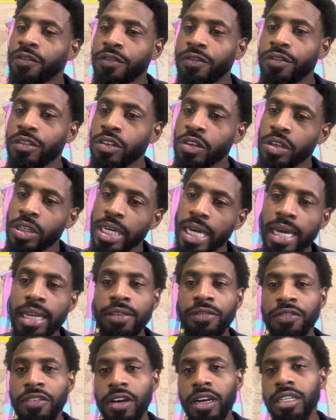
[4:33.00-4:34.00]
you got to
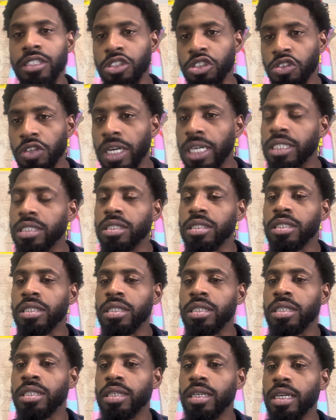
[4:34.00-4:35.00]
find a
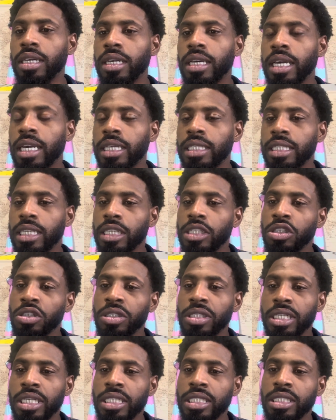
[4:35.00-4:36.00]
strategy, and then you
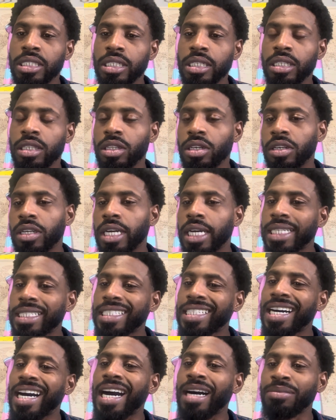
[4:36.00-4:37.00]
need to learn how
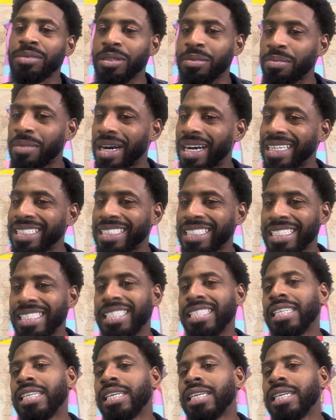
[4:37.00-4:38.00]
to optimize it
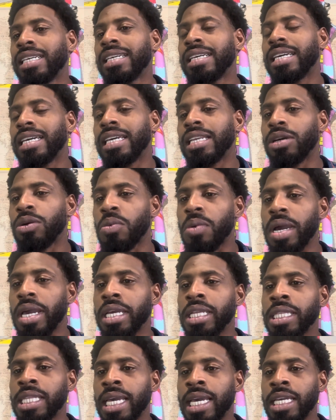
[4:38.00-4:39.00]
in a way
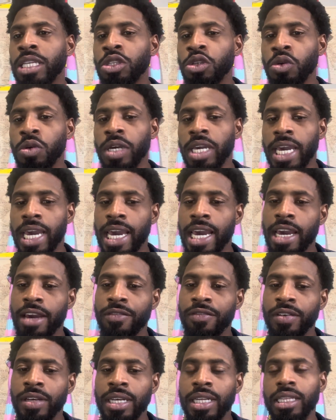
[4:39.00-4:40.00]
that you can
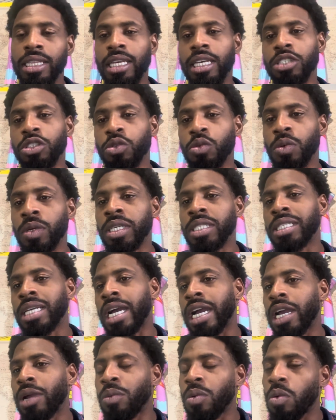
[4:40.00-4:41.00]
have less risk,
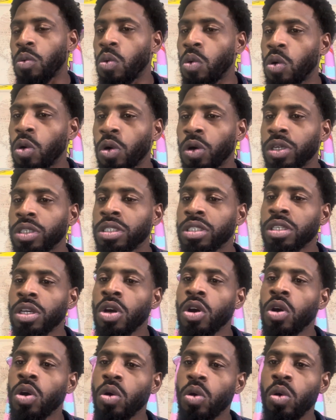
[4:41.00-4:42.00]
high rewards,
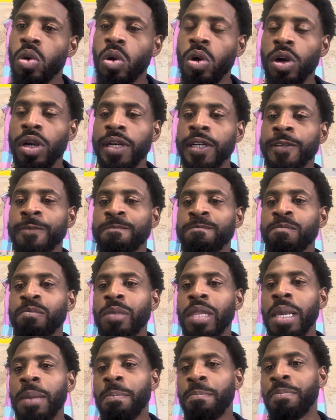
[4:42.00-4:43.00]
or
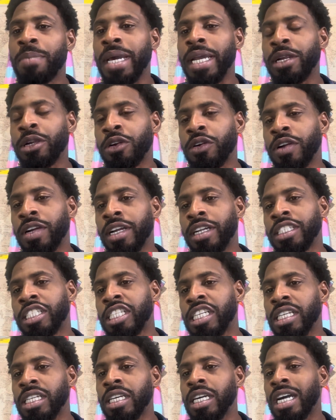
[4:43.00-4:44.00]

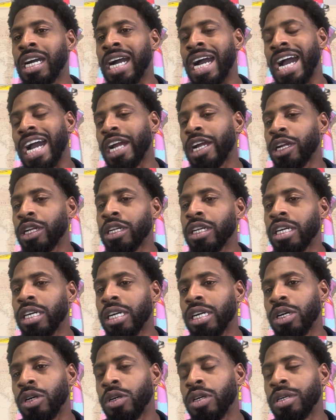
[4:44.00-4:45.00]
a
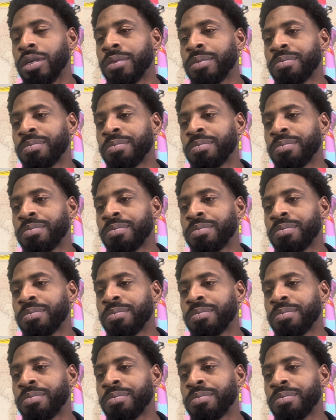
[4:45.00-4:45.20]
higher